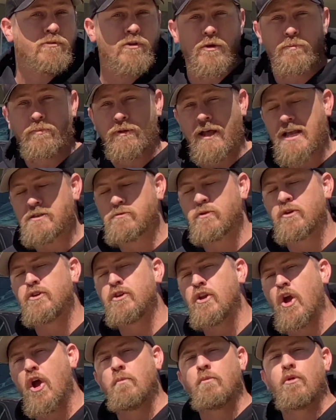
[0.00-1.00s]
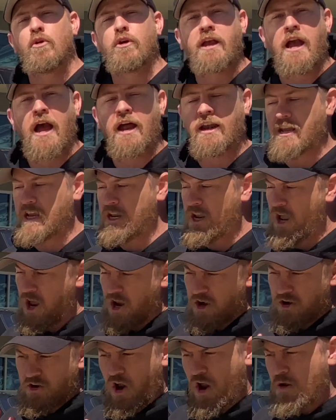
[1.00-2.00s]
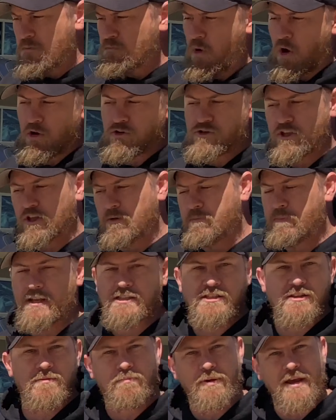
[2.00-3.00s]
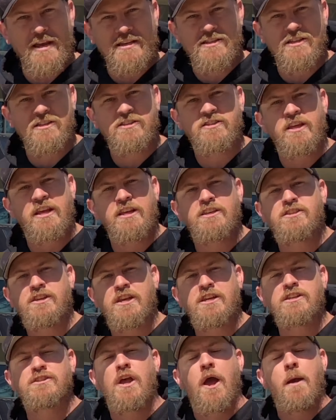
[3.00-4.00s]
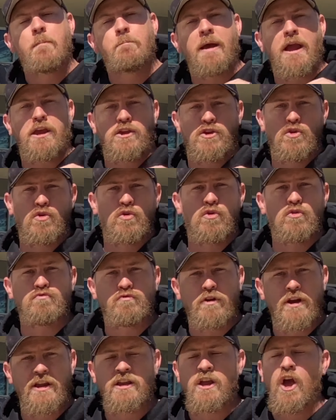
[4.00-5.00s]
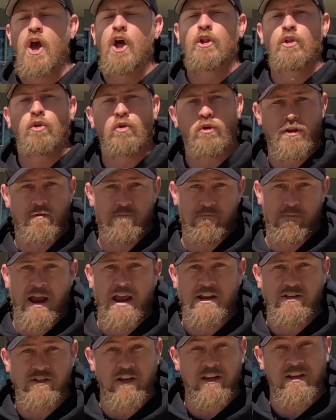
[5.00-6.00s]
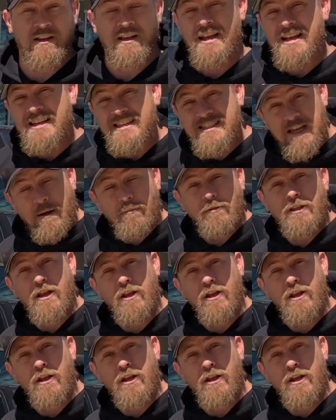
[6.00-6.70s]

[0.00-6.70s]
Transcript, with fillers: replacement, no more cutting, no modular bits and pieces. These things make your rig look amazing. Some of the